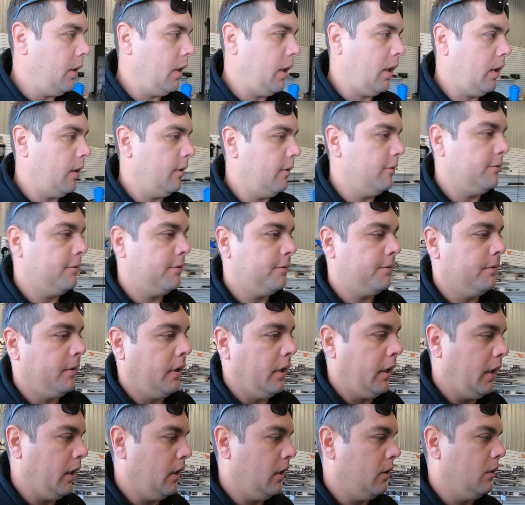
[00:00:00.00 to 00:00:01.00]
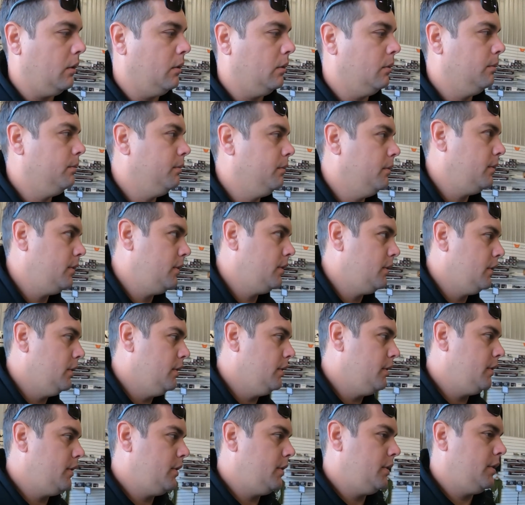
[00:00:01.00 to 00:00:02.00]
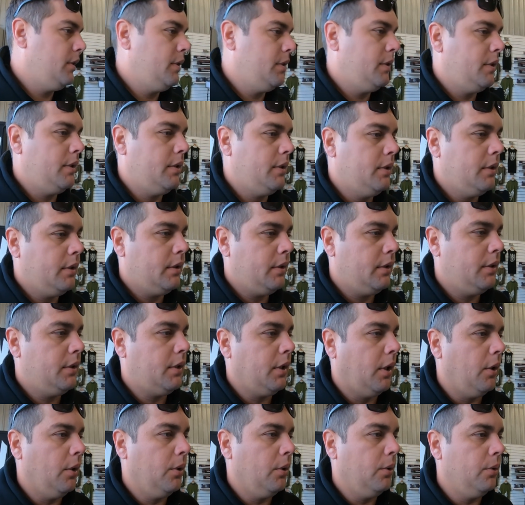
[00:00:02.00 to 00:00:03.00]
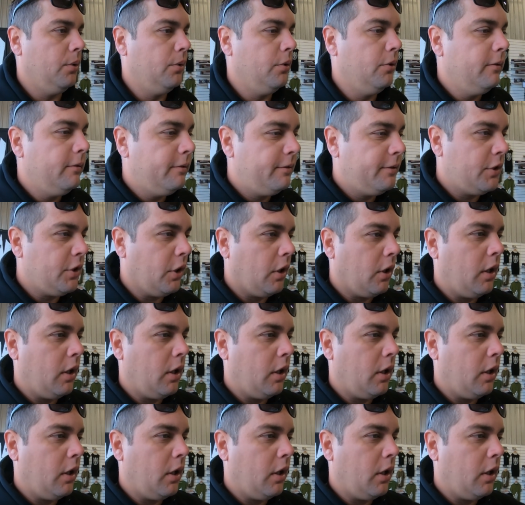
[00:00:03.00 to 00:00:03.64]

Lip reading: have now dived,